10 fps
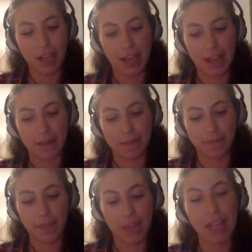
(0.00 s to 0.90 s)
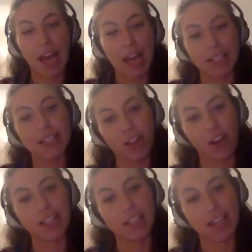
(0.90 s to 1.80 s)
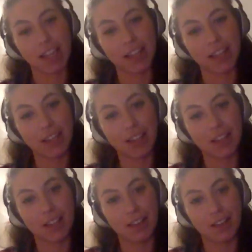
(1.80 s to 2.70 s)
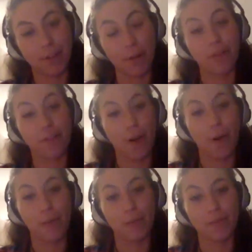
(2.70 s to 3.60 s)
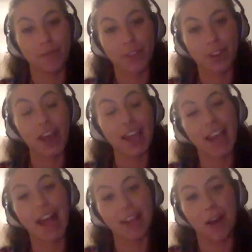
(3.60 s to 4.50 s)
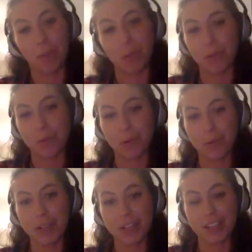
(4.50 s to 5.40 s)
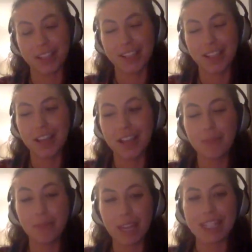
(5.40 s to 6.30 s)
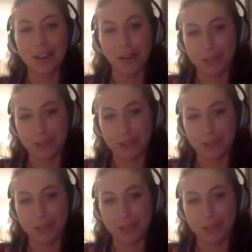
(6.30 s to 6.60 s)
and Andy signed it from the film, so I can hang it up on the wall, which means a lot